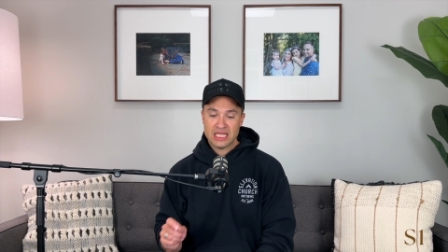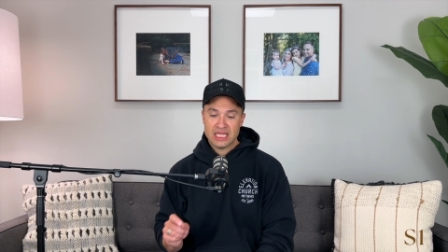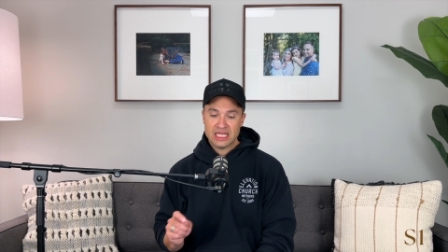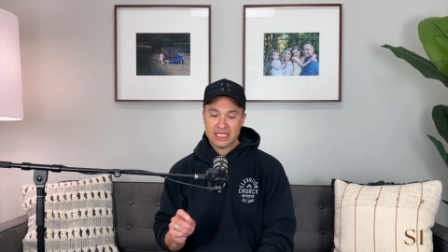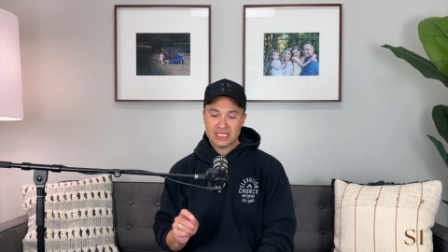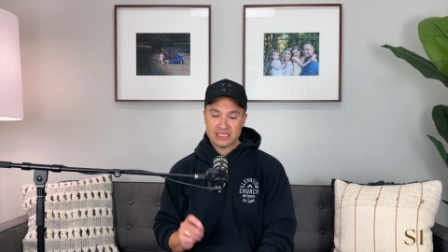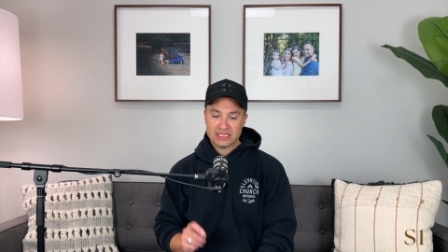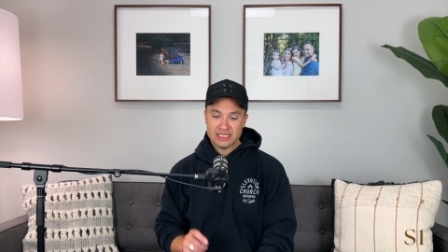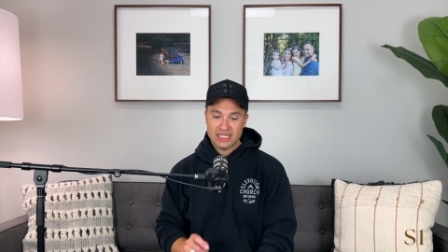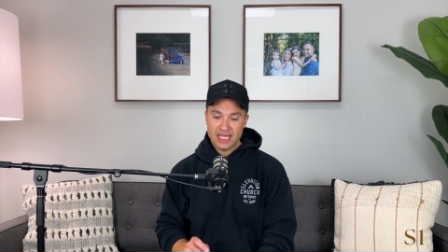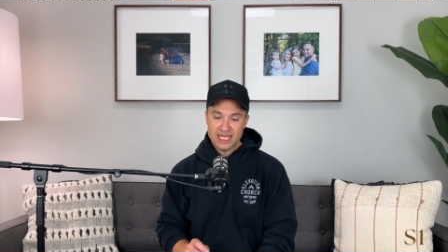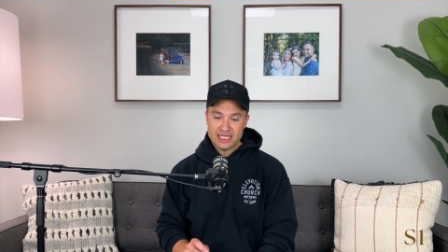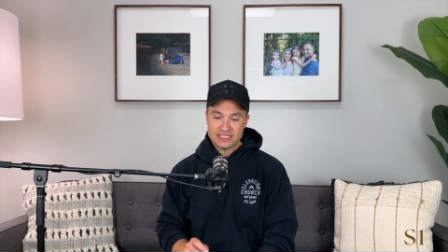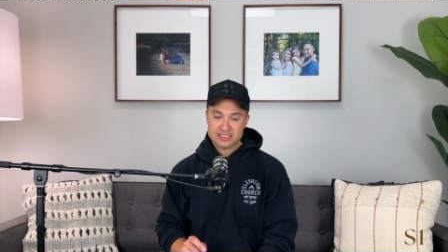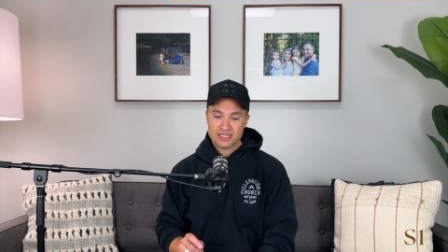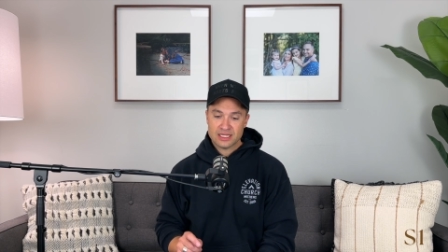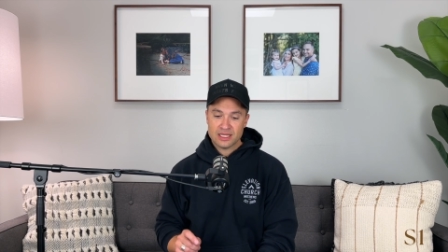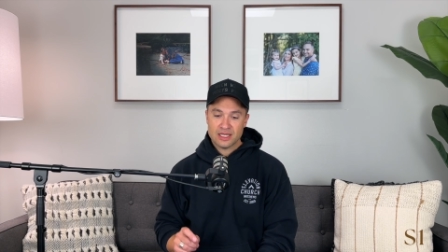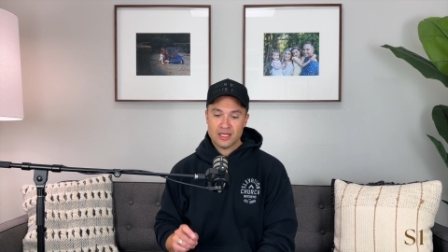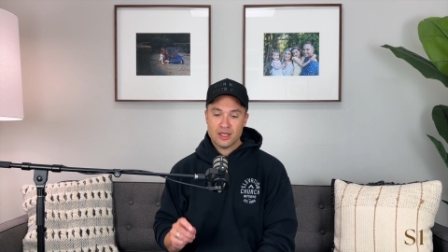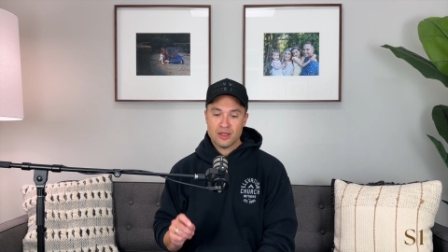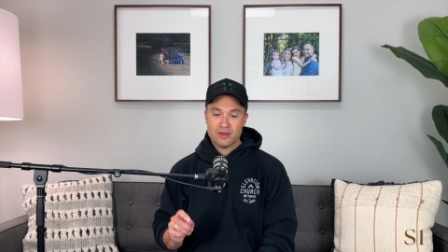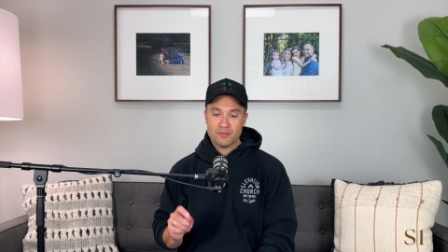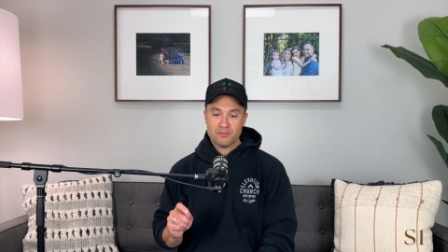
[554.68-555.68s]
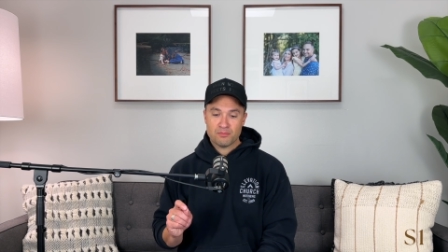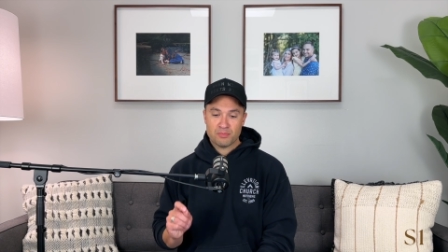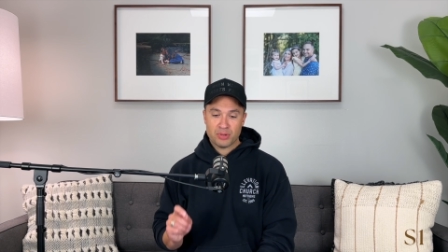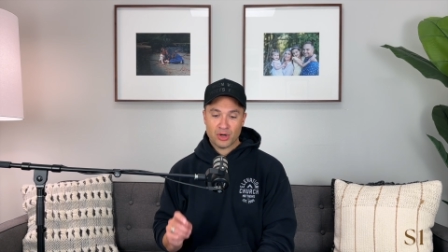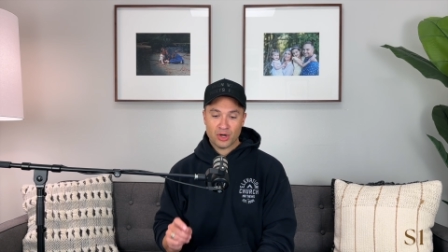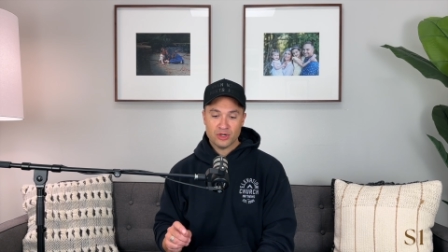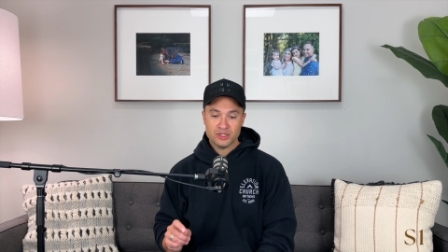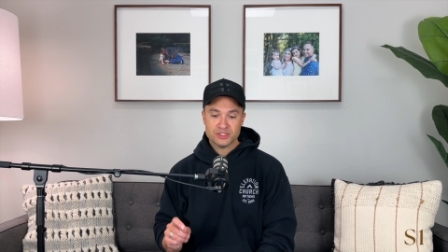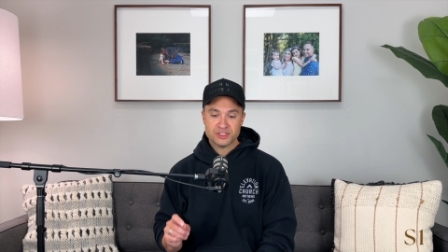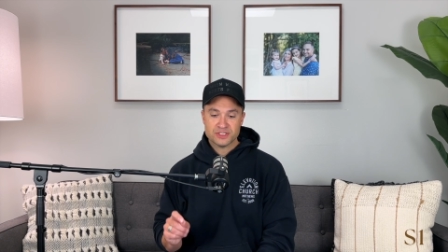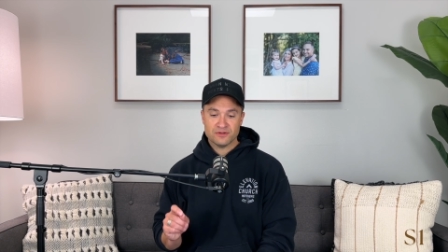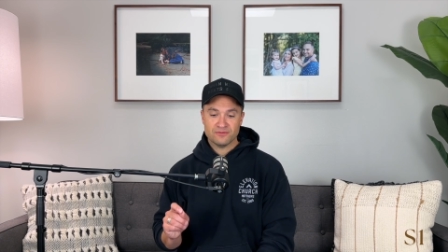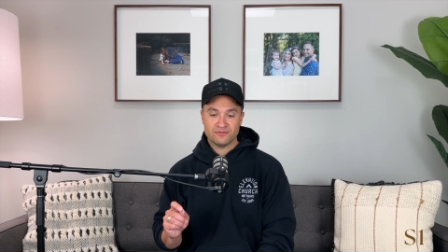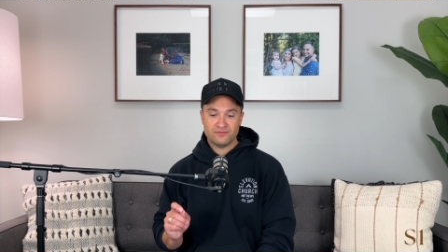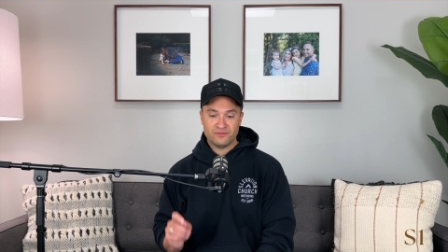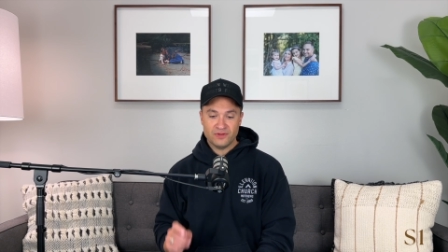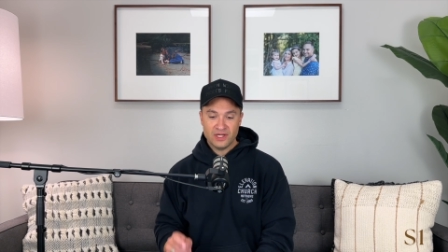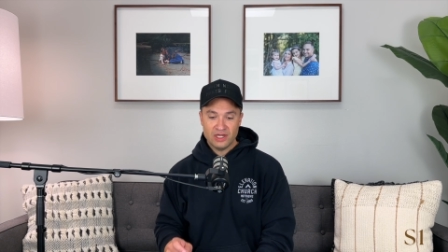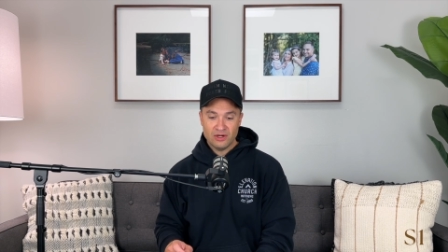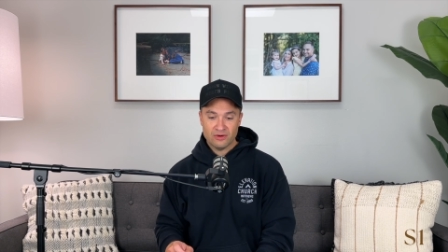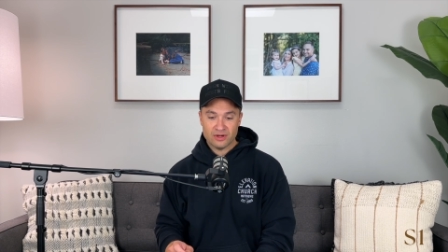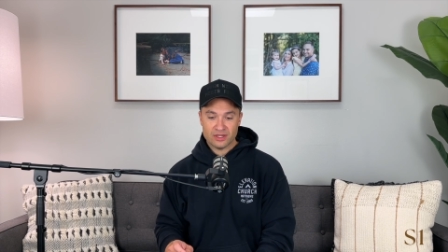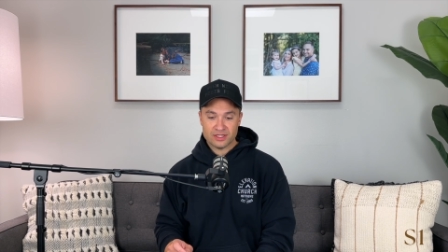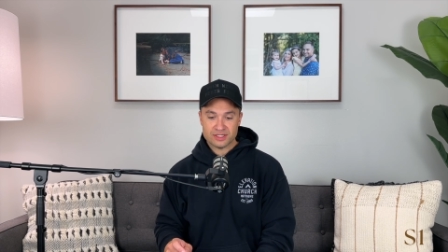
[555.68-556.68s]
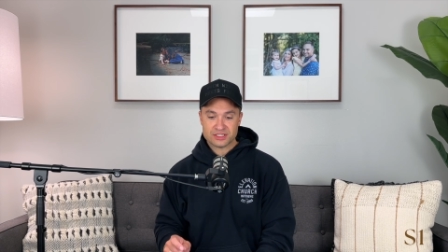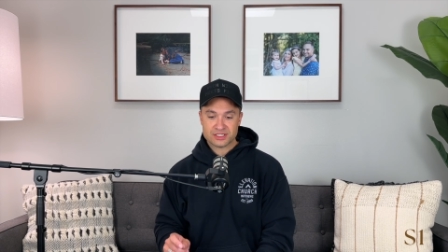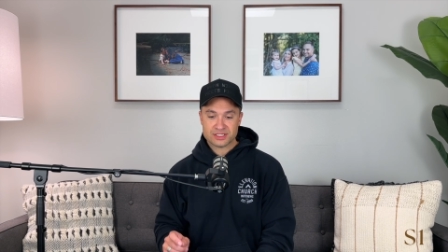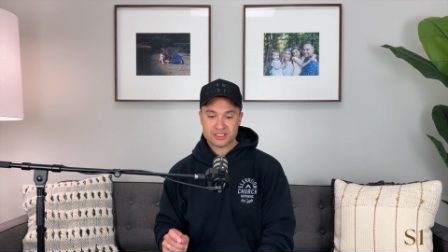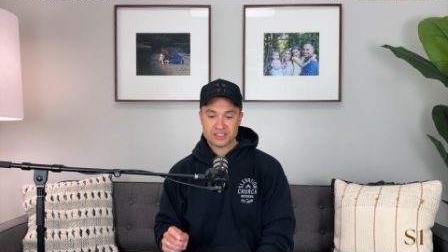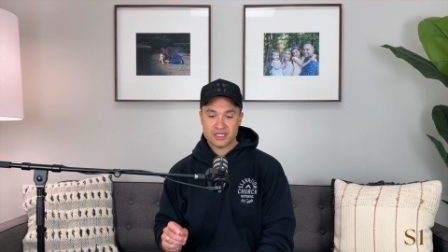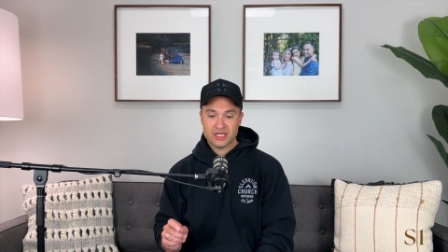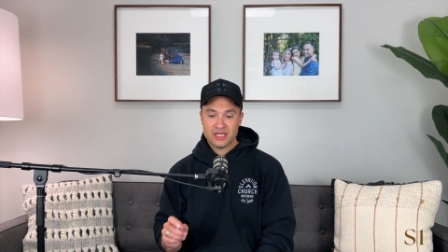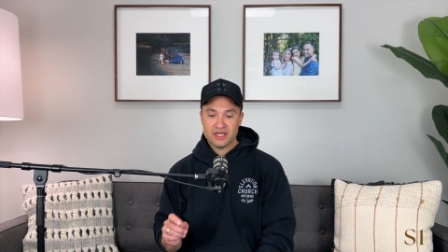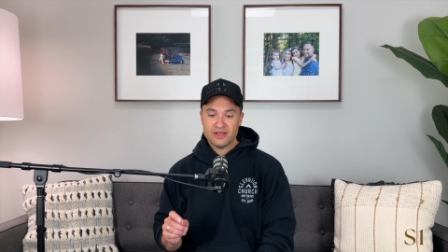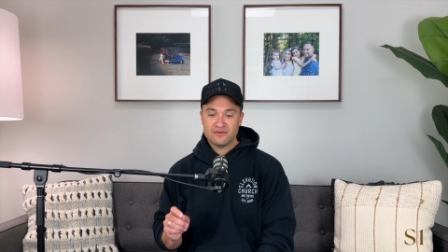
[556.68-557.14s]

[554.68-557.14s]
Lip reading: Let perseverance